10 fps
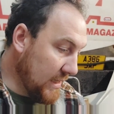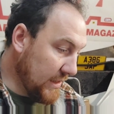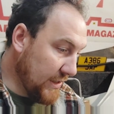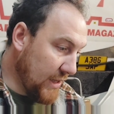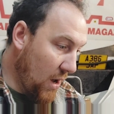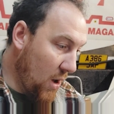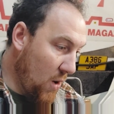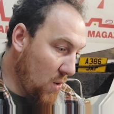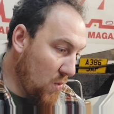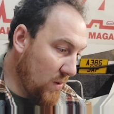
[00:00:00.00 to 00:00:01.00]

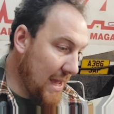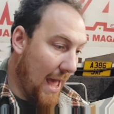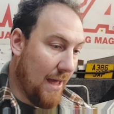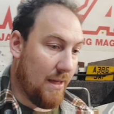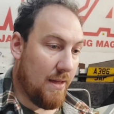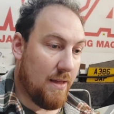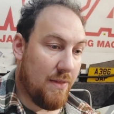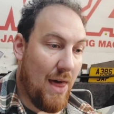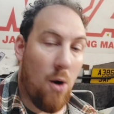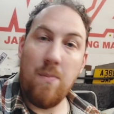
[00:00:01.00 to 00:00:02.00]
So yeah,
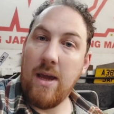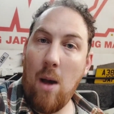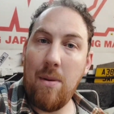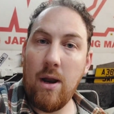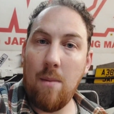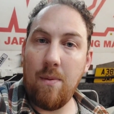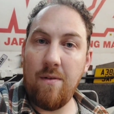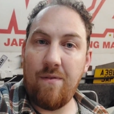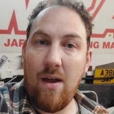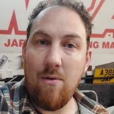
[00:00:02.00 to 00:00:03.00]
that'll be coming up
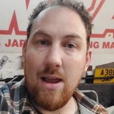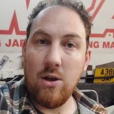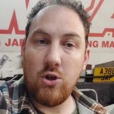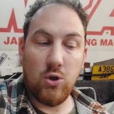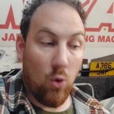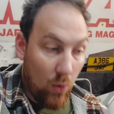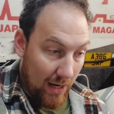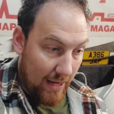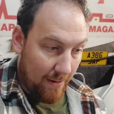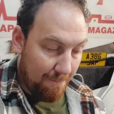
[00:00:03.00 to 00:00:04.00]
very
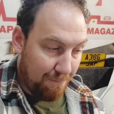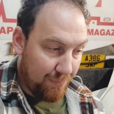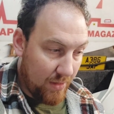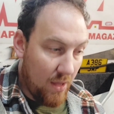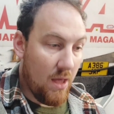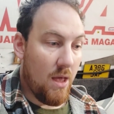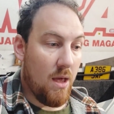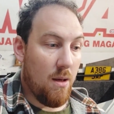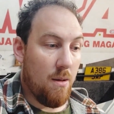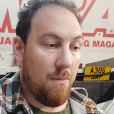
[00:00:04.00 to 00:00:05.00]
shortly.
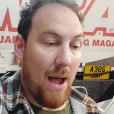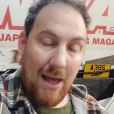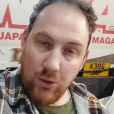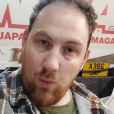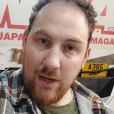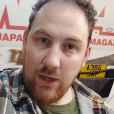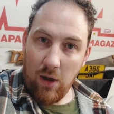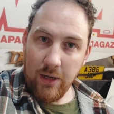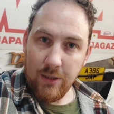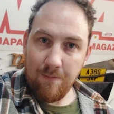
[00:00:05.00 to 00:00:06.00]
But as always,
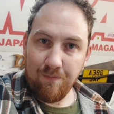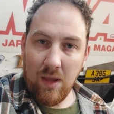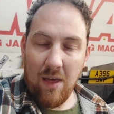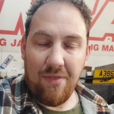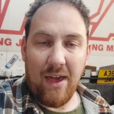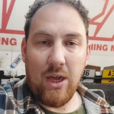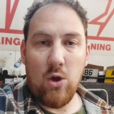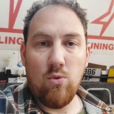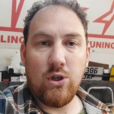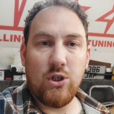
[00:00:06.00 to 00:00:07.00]
guys, thank
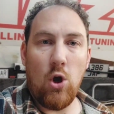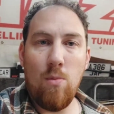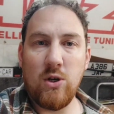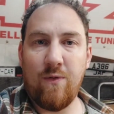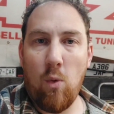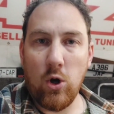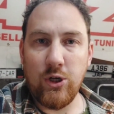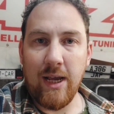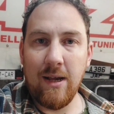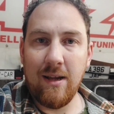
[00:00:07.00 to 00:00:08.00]
you so much for
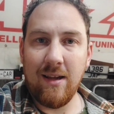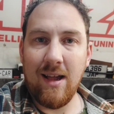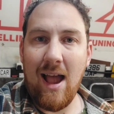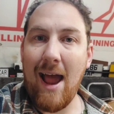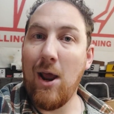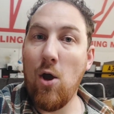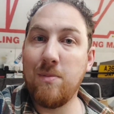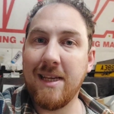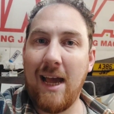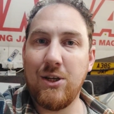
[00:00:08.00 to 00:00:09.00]
watching, and I hope
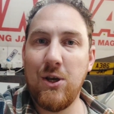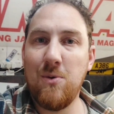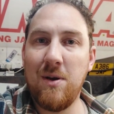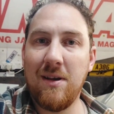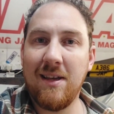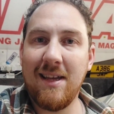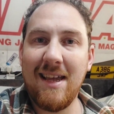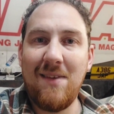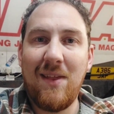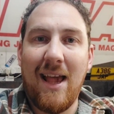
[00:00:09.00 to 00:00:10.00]
to catch you
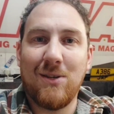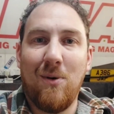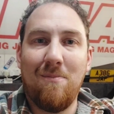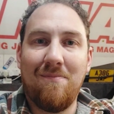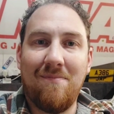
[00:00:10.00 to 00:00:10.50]
in the next one.